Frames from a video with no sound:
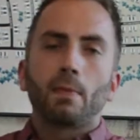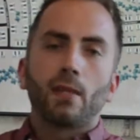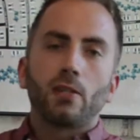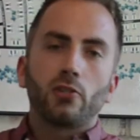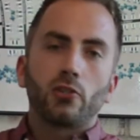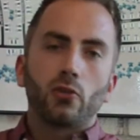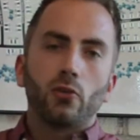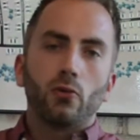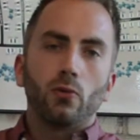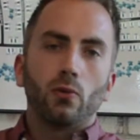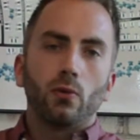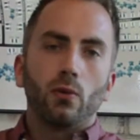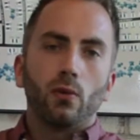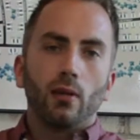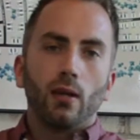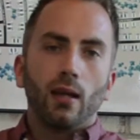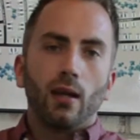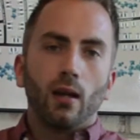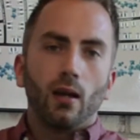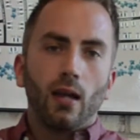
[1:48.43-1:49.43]
So
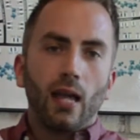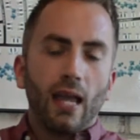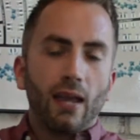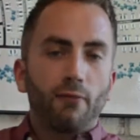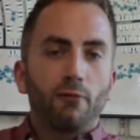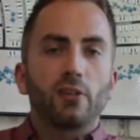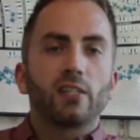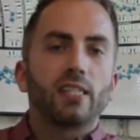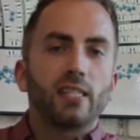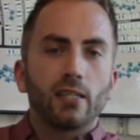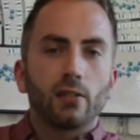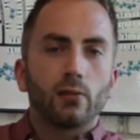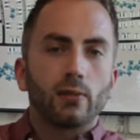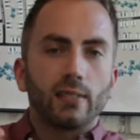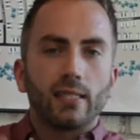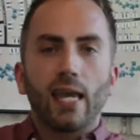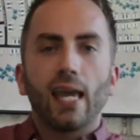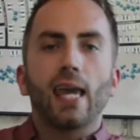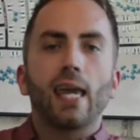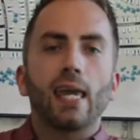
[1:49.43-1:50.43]
every single
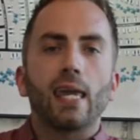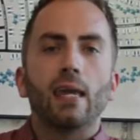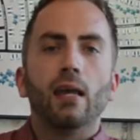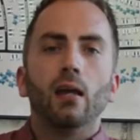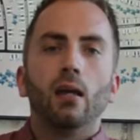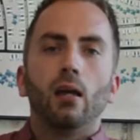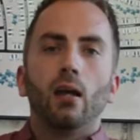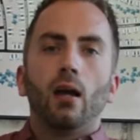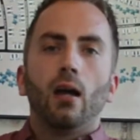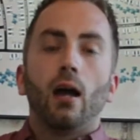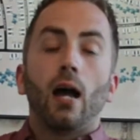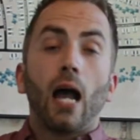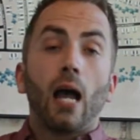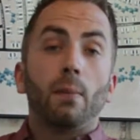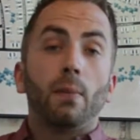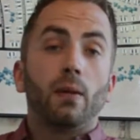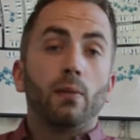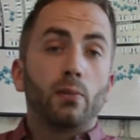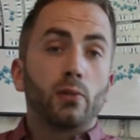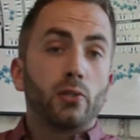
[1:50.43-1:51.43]
day,
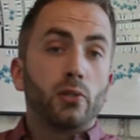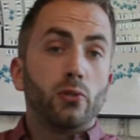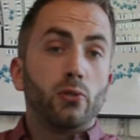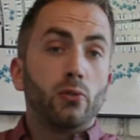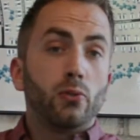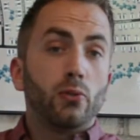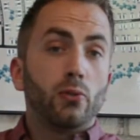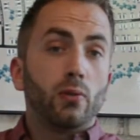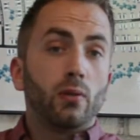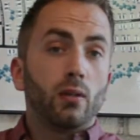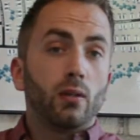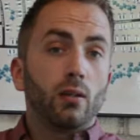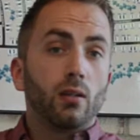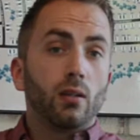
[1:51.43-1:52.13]
I'm able to